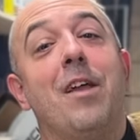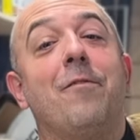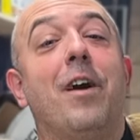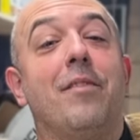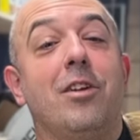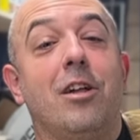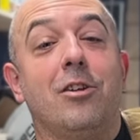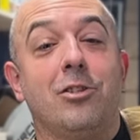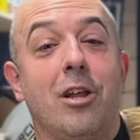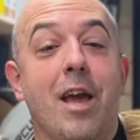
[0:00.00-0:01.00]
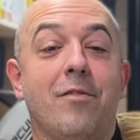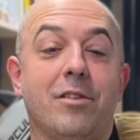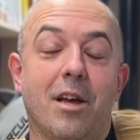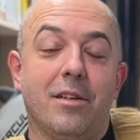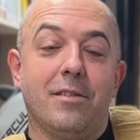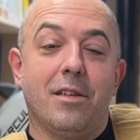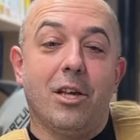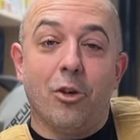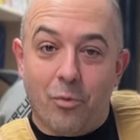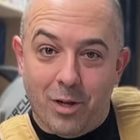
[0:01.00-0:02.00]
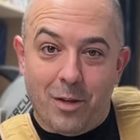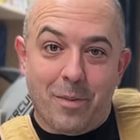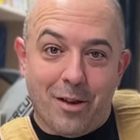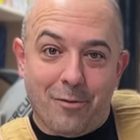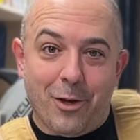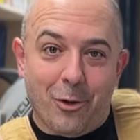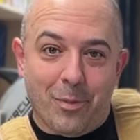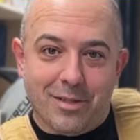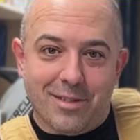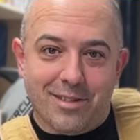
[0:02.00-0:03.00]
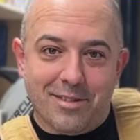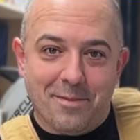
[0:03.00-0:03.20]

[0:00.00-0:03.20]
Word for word: that $5 on advertising that could really benefit your business.